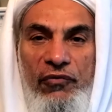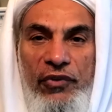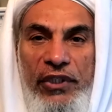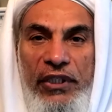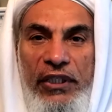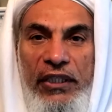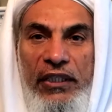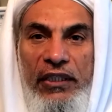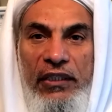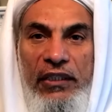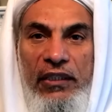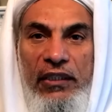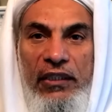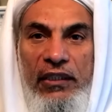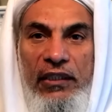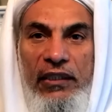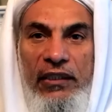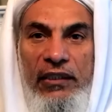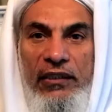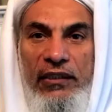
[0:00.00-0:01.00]
we
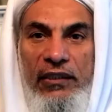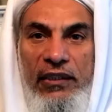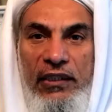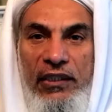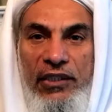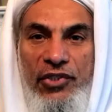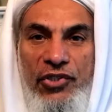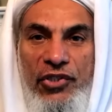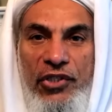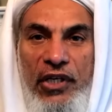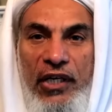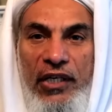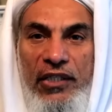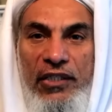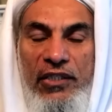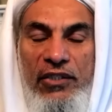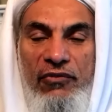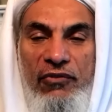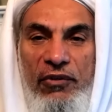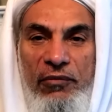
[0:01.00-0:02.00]
teach
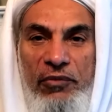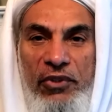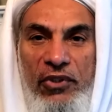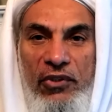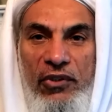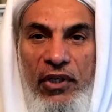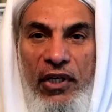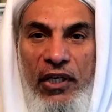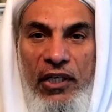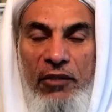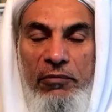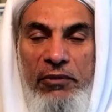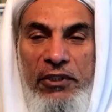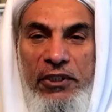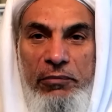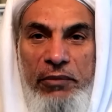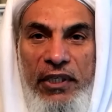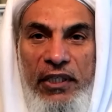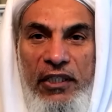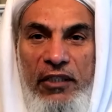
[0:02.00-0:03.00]
science from the Quranic
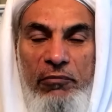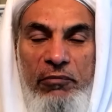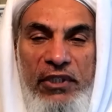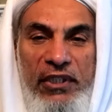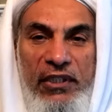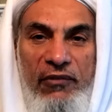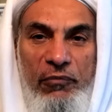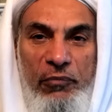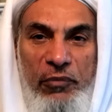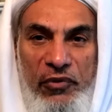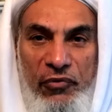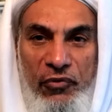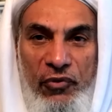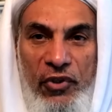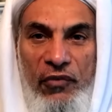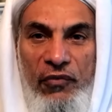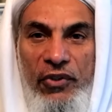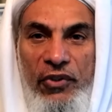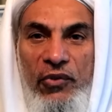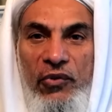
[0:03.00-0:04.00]
perspective? But
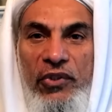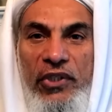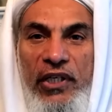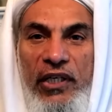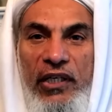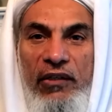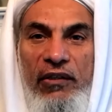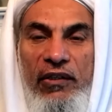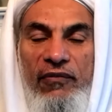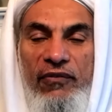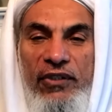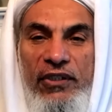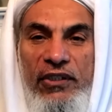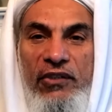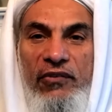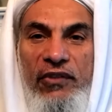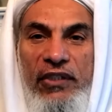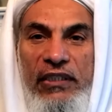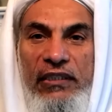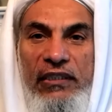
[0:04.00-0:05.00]
before we do that, the first
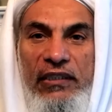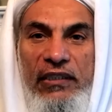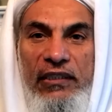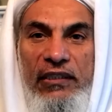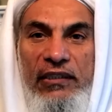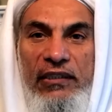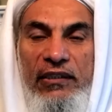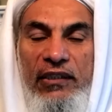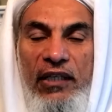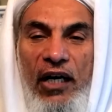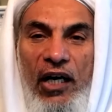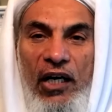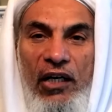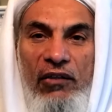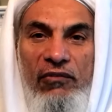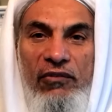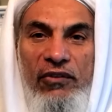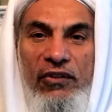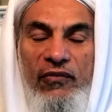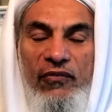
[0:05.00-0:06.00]
question is, how
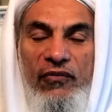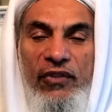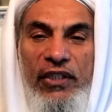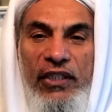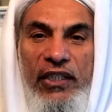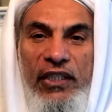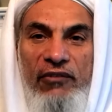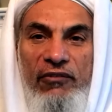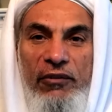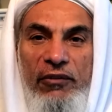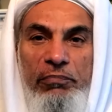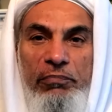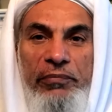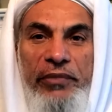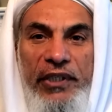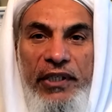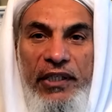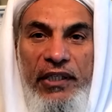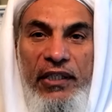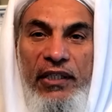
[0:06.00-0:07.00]
would we even
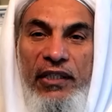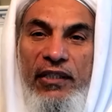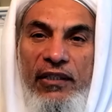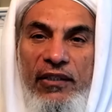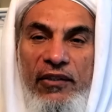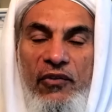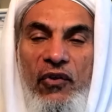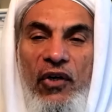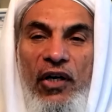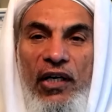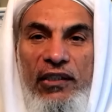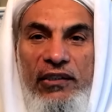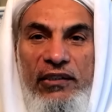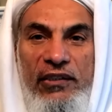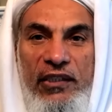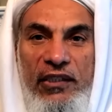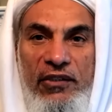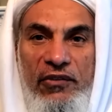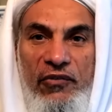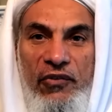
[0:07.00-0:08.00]
begin to ask
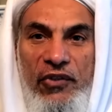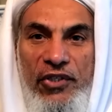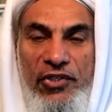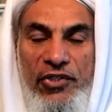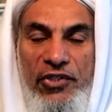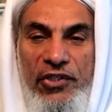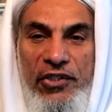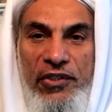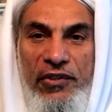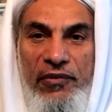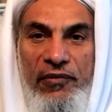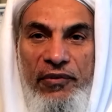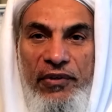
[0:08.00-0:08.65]
that question?